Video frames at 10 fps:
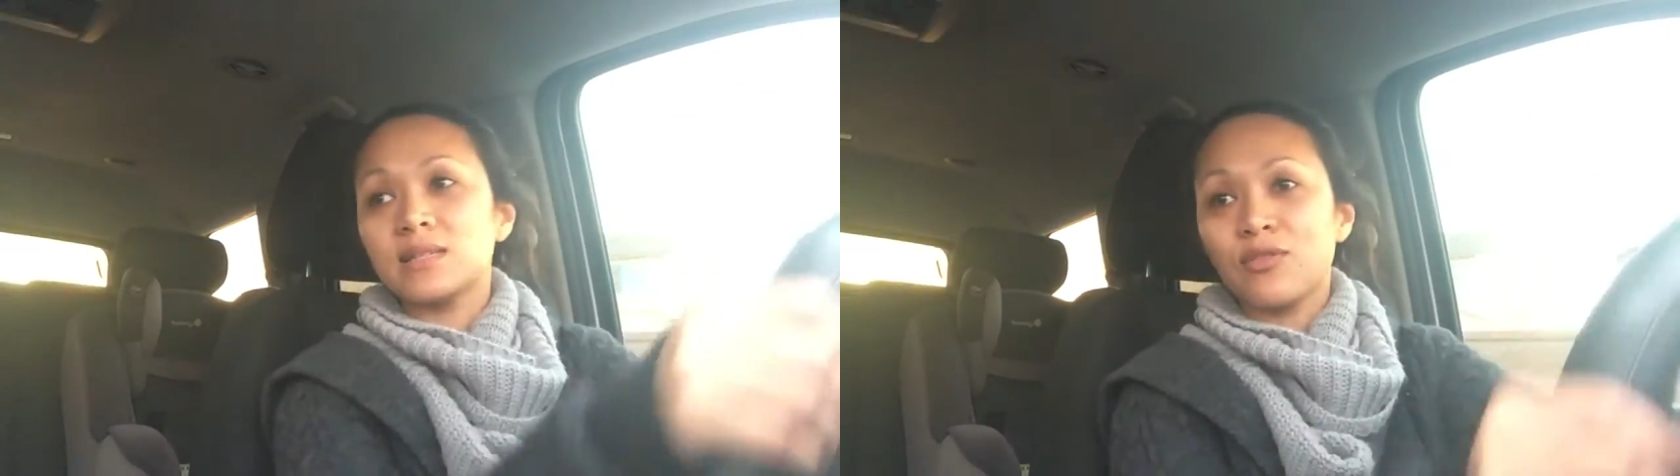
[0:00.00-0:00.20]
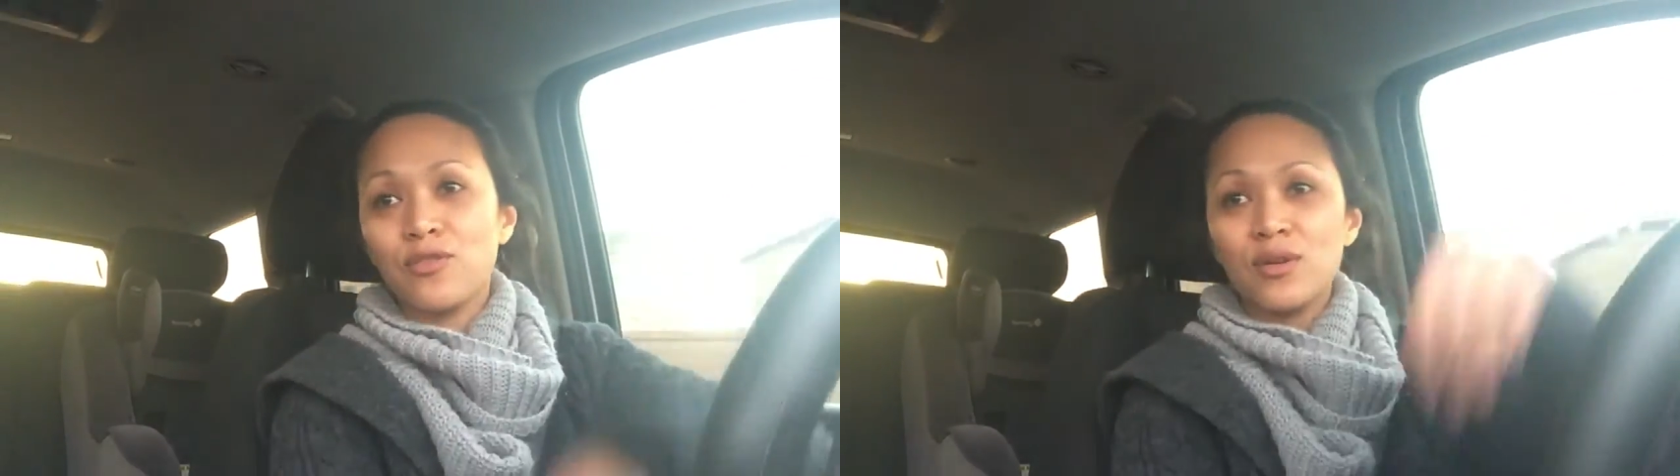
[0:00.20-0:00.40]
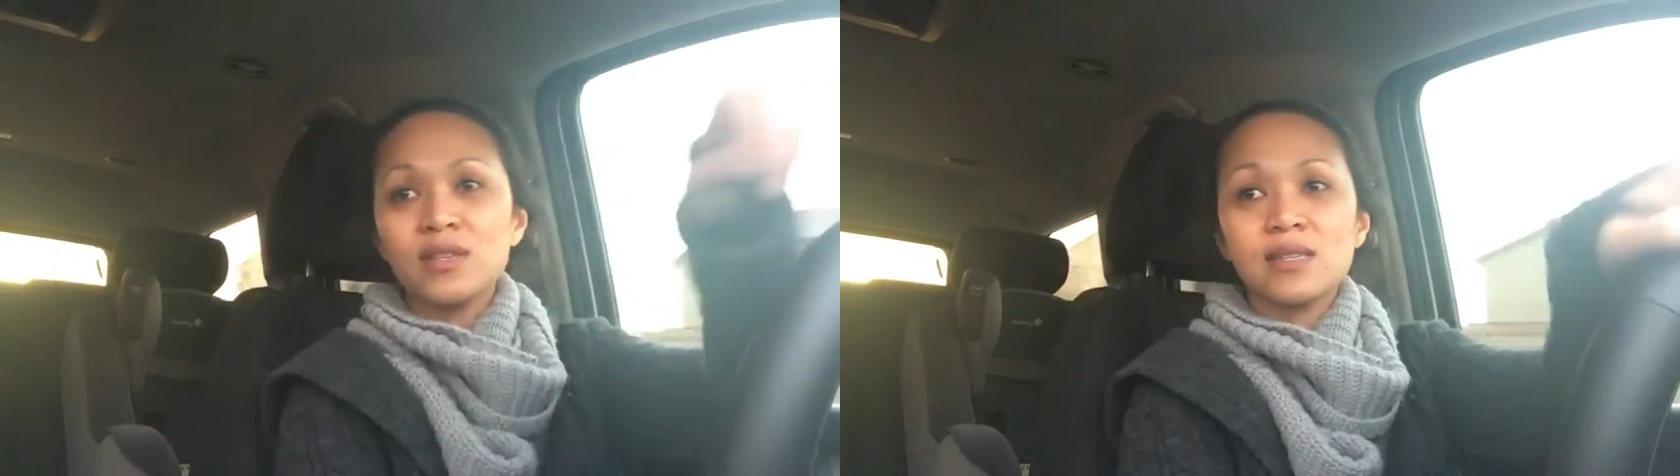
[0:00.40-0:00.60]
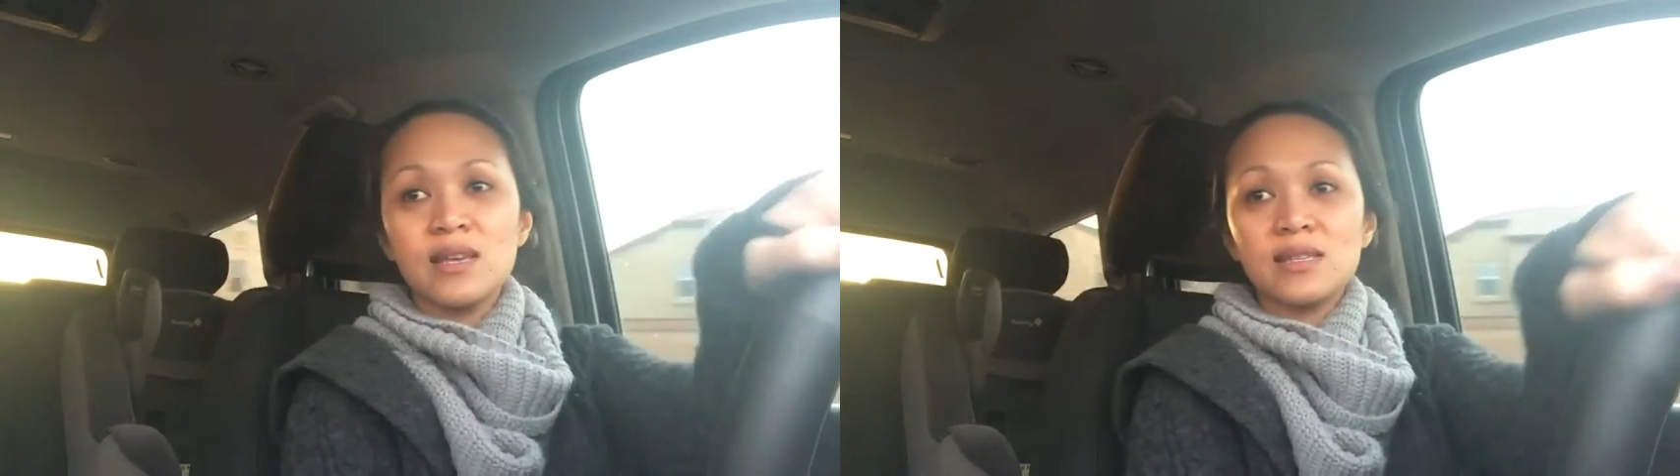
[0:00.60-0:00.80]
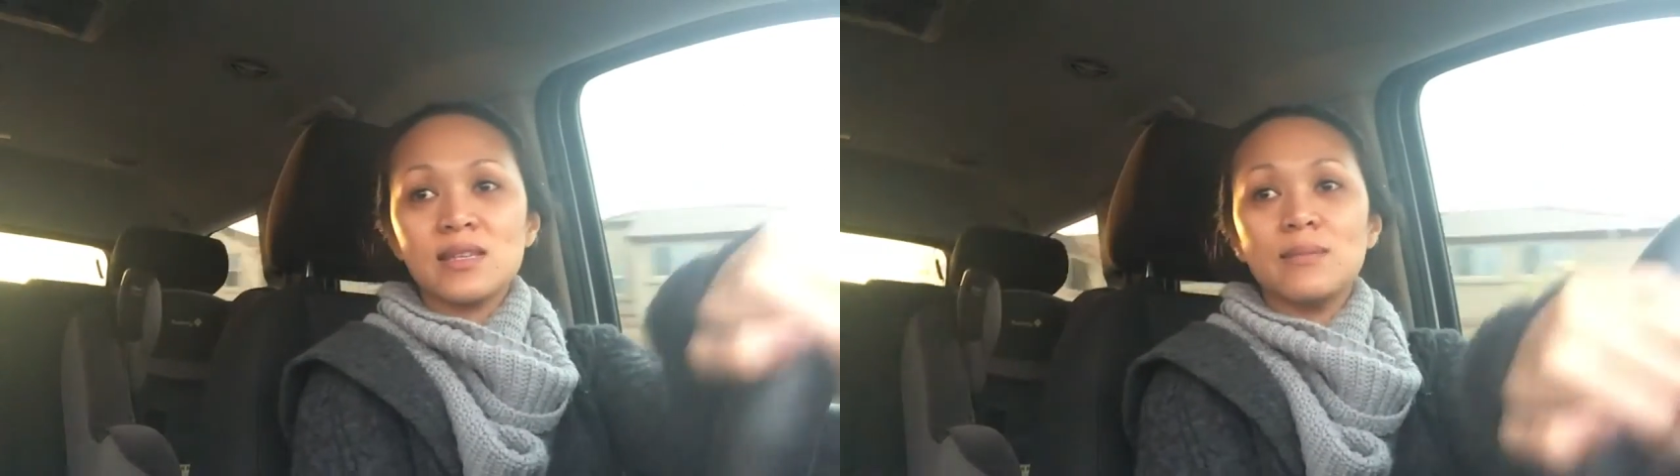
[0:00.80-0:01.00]
The first
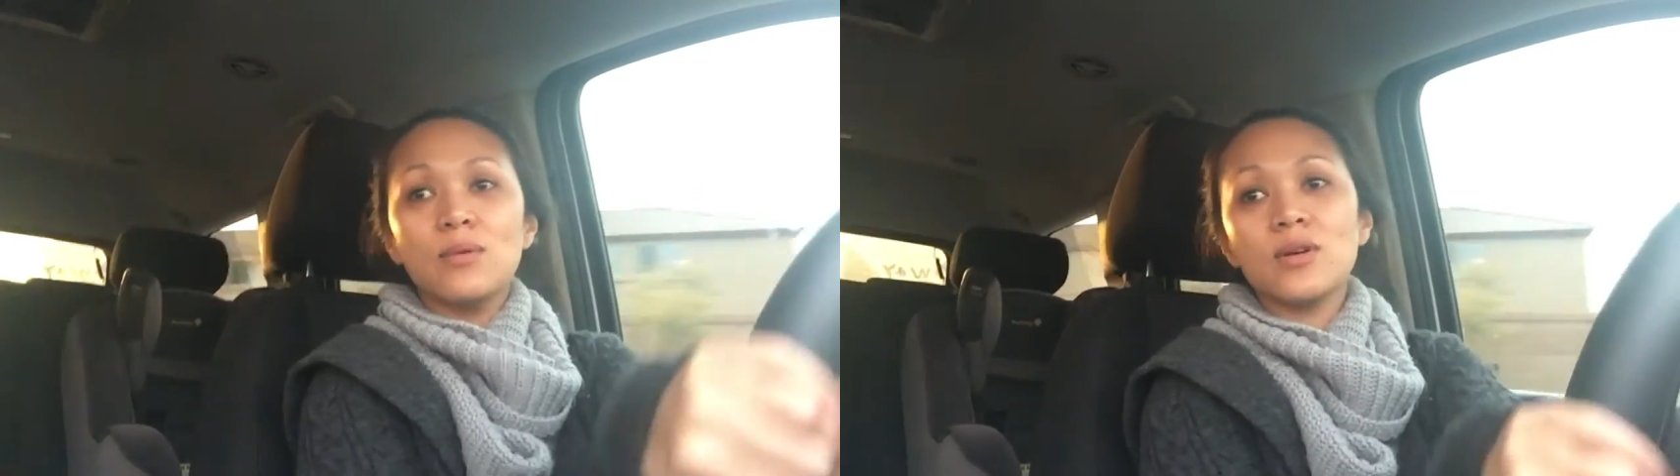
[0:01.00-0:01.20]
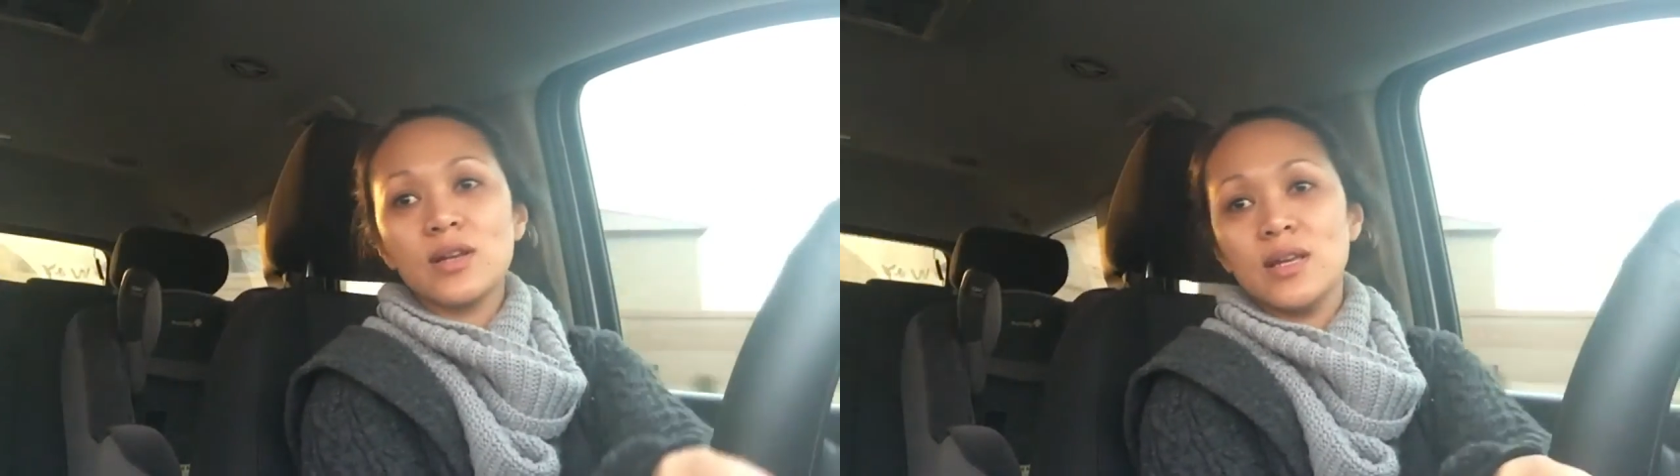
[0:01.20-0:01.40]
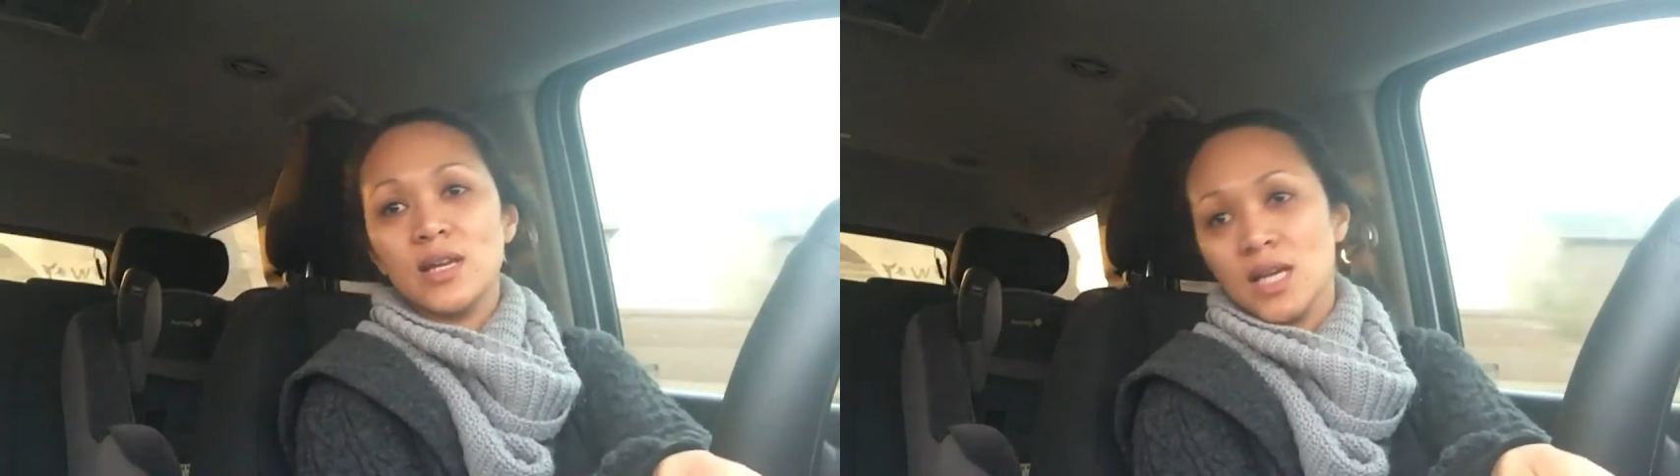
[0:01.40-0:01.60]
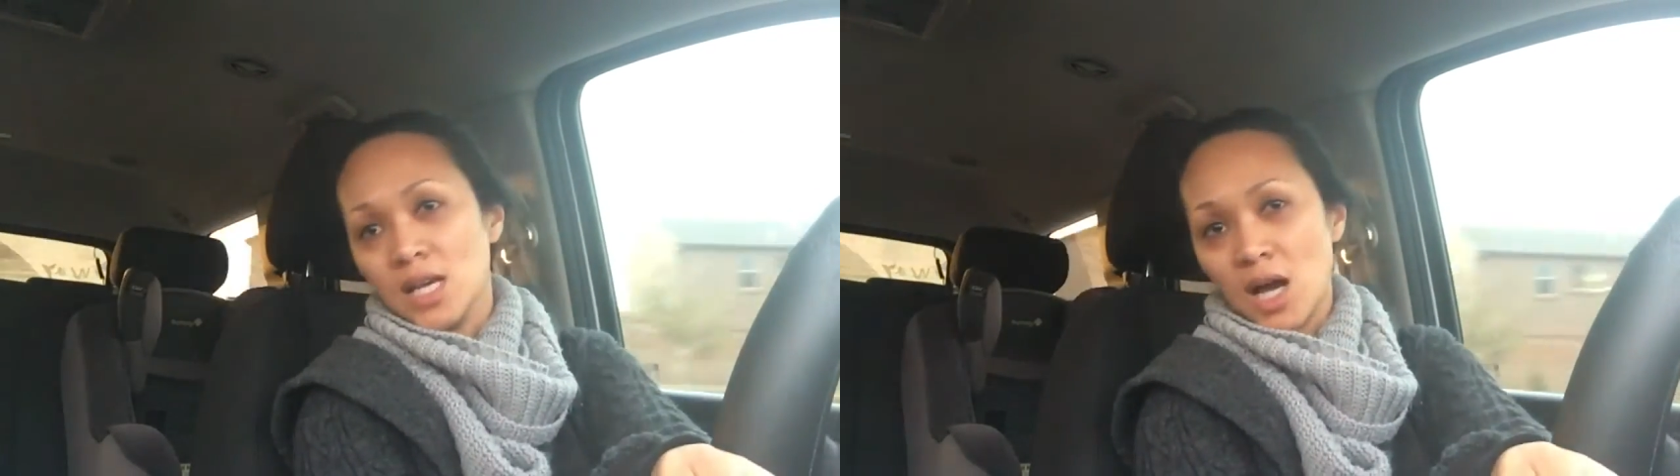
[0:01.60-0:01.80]
things in the morning,